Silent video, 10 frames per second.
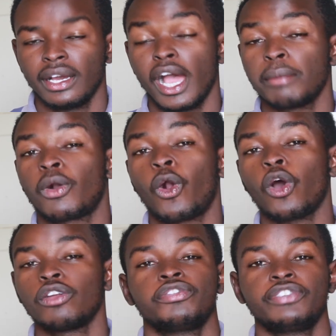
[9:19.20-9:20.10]
I'm
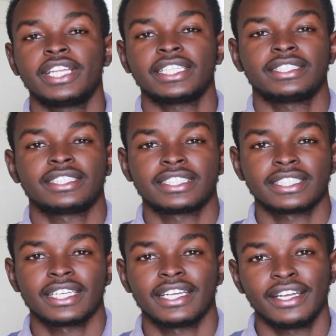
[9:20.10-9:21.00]

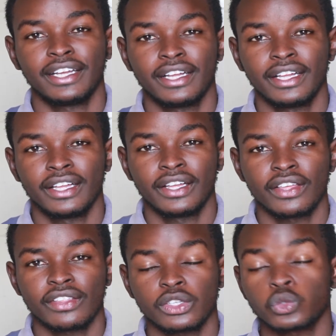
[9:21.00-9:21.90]
confident
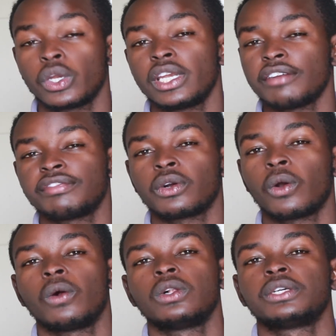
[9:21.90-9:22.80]
that we're never
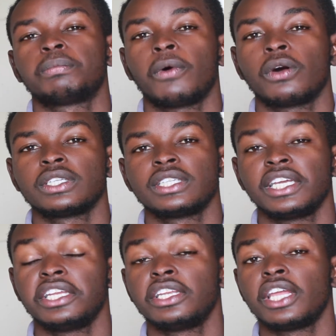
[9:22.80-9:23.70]
called upon
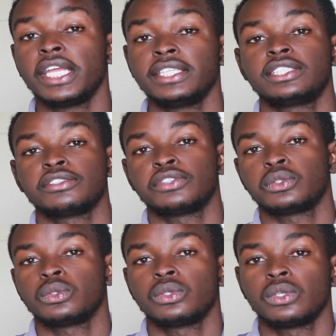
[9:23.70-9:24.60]
in an interview